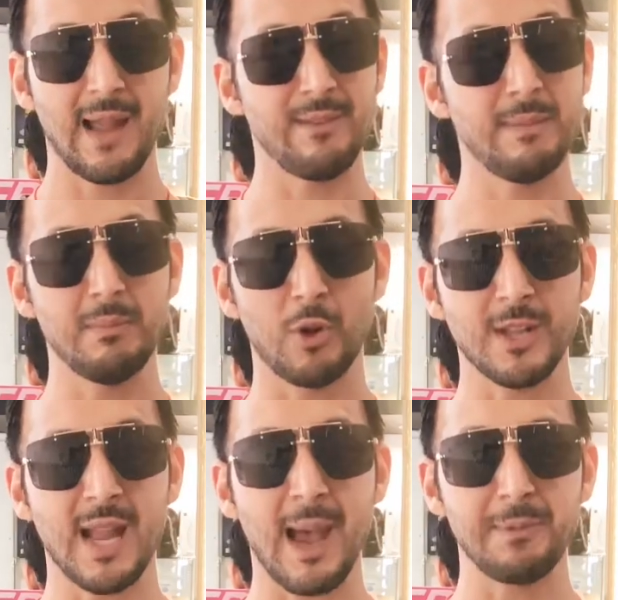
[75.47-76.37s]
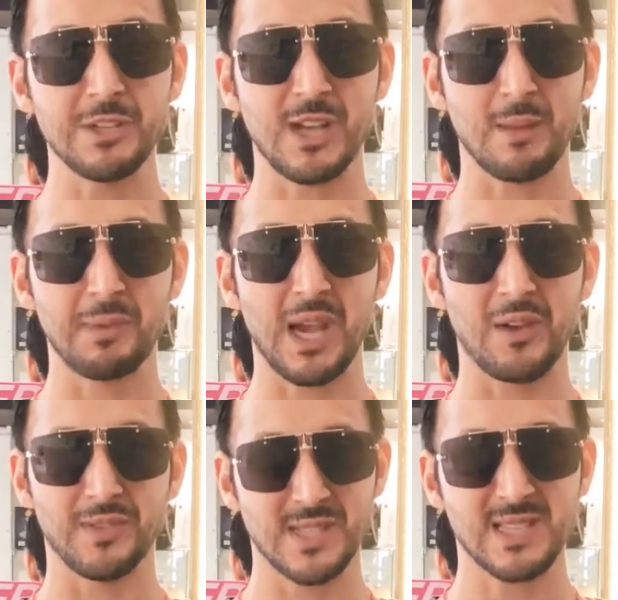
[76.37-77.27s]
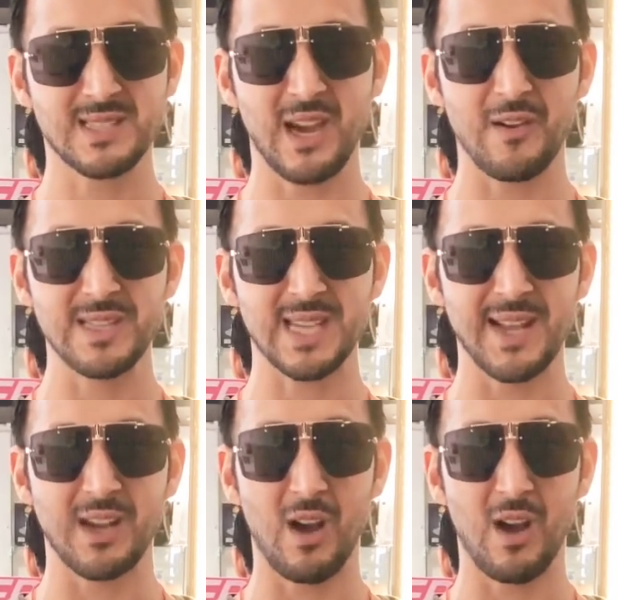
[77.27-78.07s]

and we'd be more than happy to help you out. This is Gary signing